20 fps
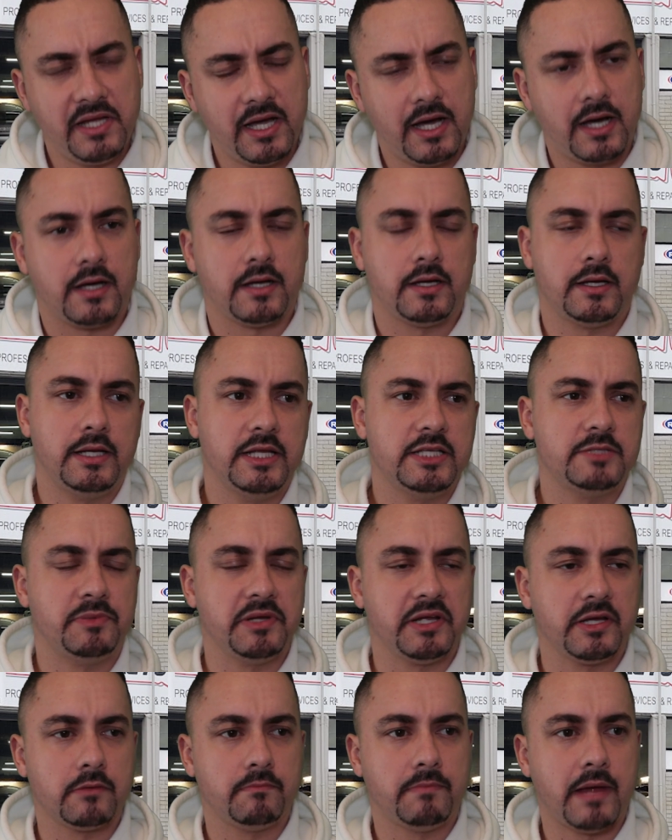yeah, let's
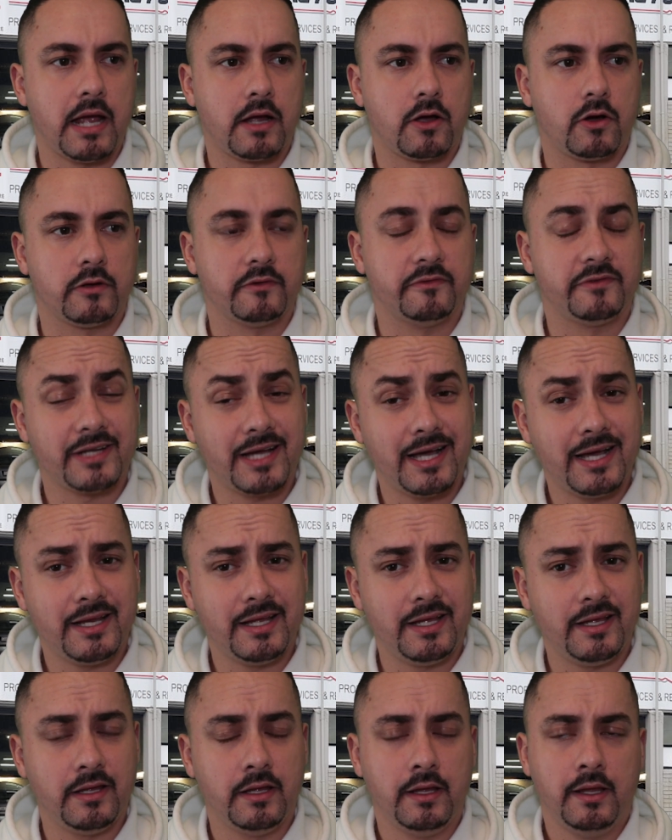bring it back on
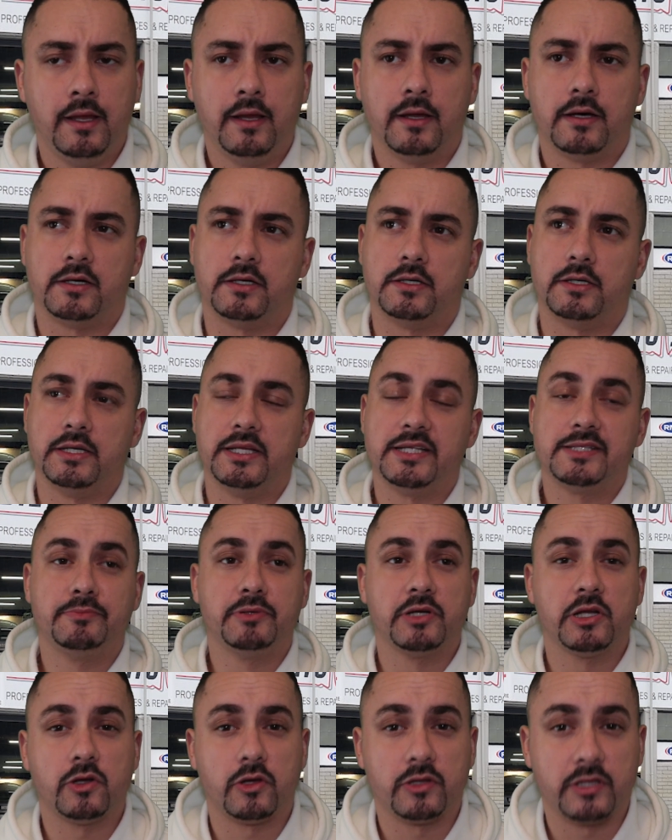Friday. Uh, let's
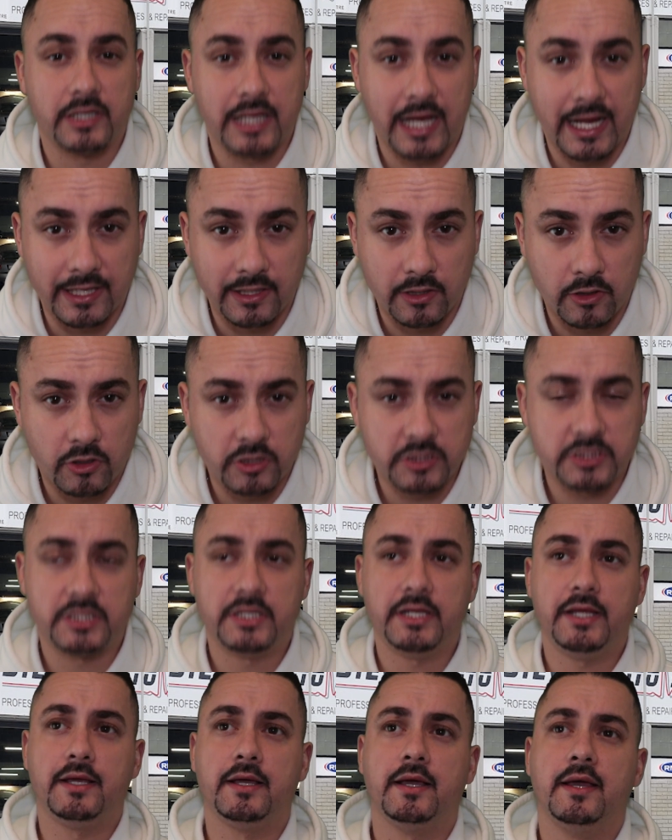put it on the
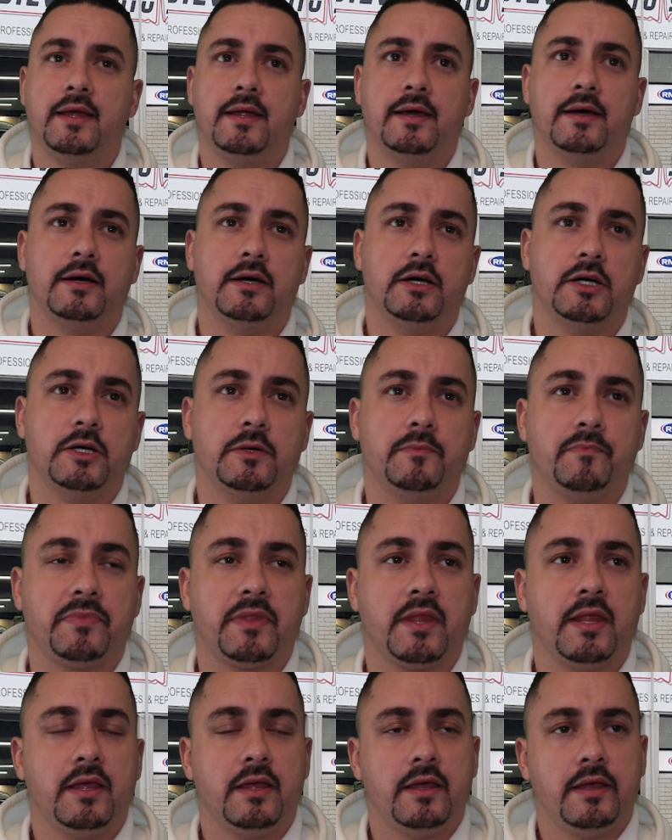diagnostic.
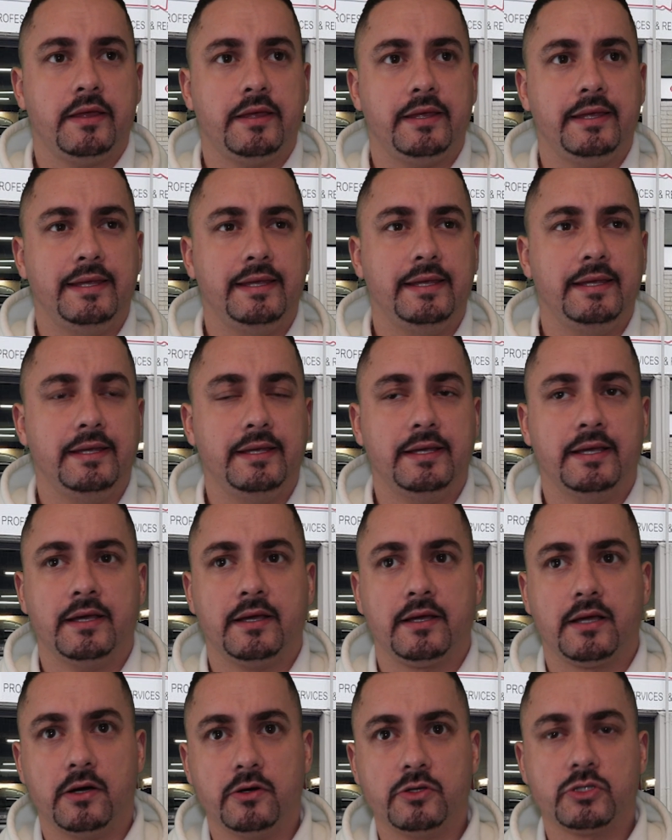Um, he
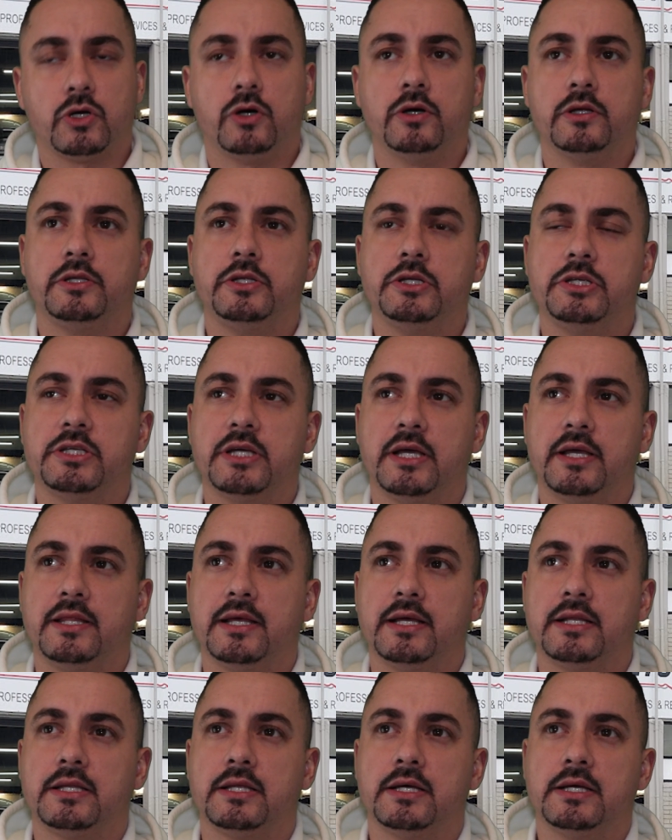goes on to say
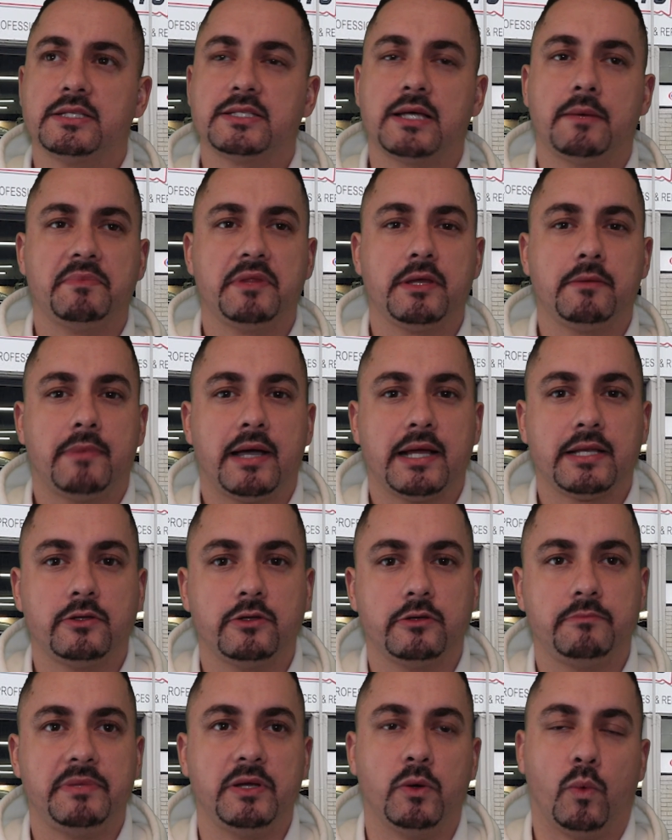that something might
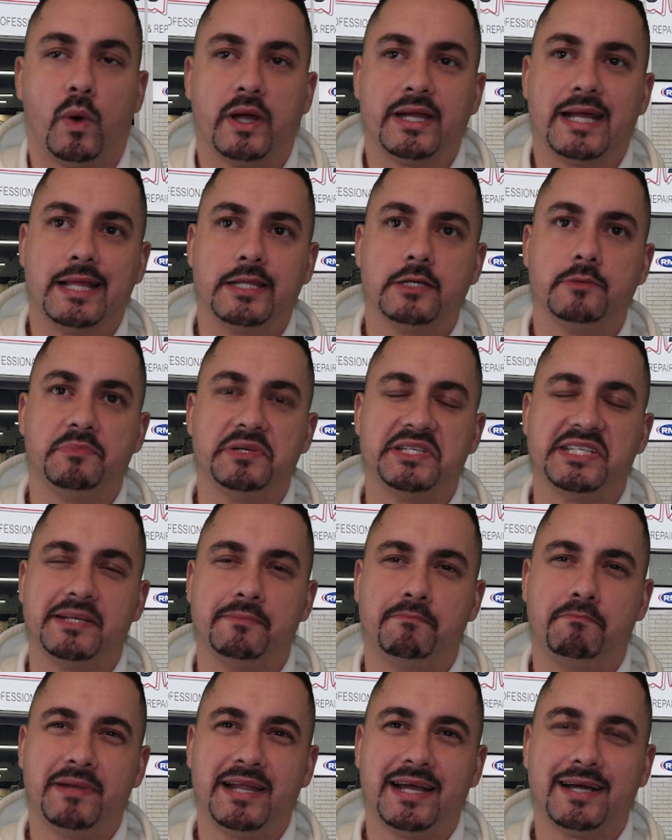not be
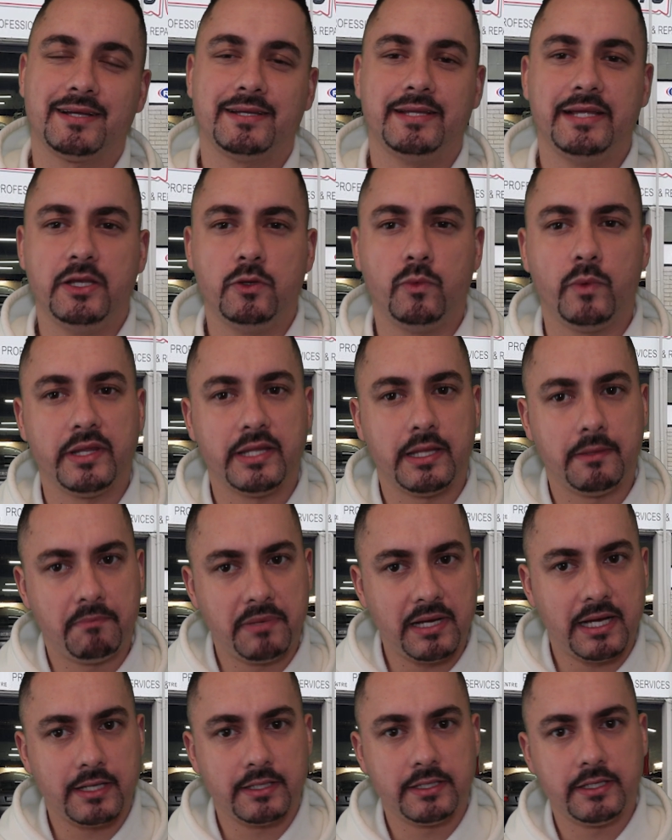100% plugged in when they
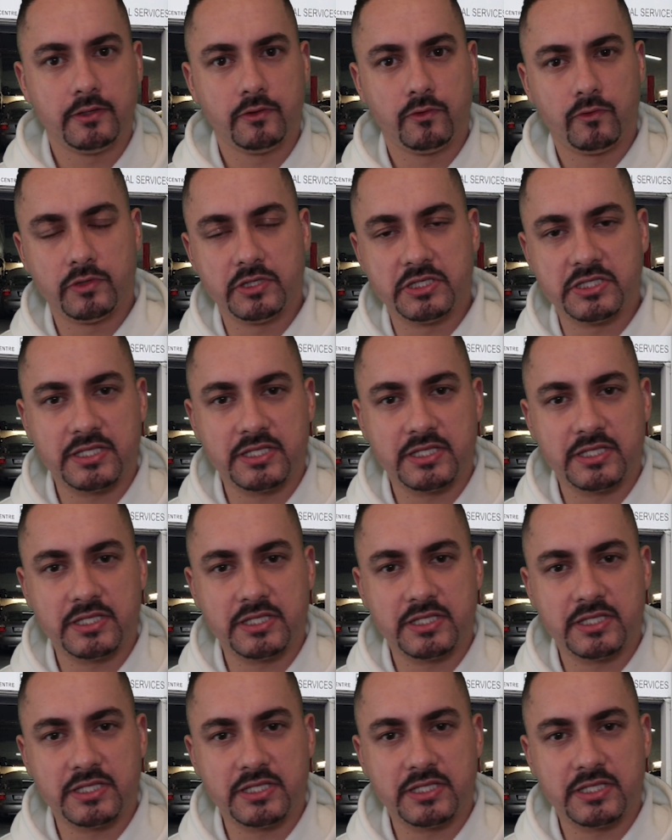plugged in all the